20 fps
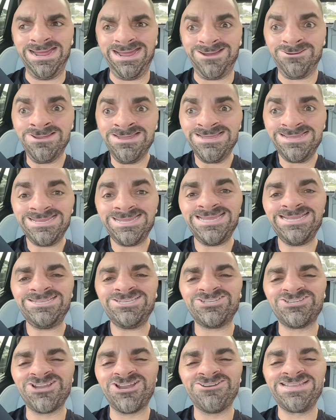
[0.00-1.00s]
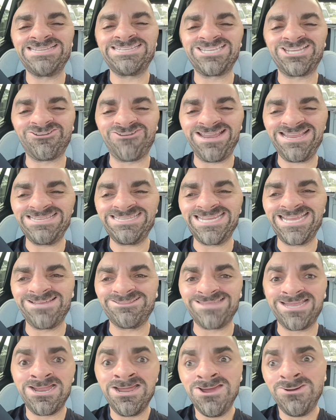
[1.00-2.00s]
Wow, it sure is crazy
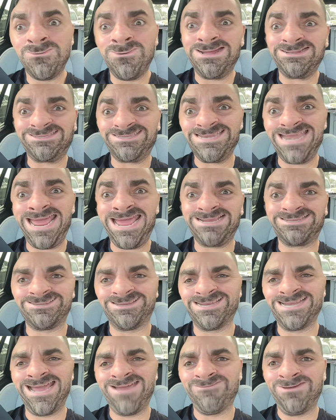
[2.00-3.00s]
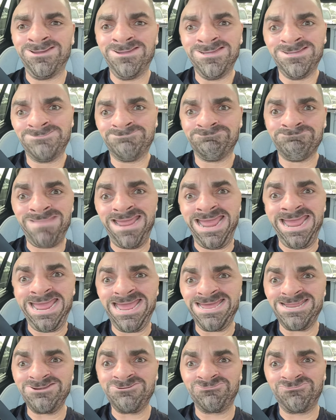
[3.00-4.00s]
out there. What's next? You're gonna have a
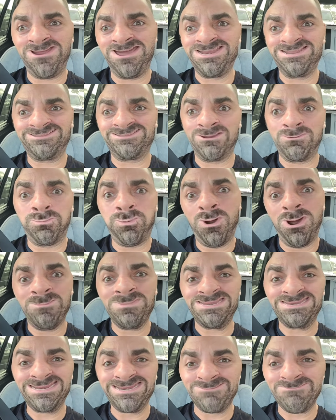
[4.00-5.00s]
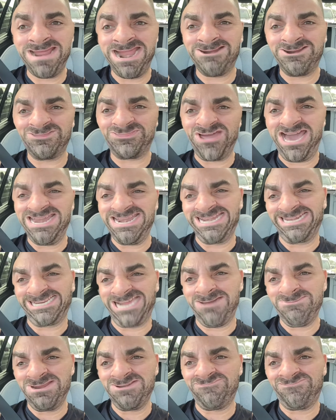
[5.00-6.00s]
man run as a woman in a marathon and
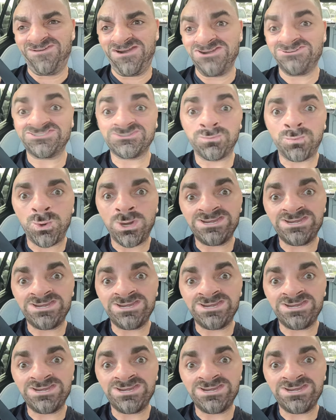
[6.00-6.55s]
come in first?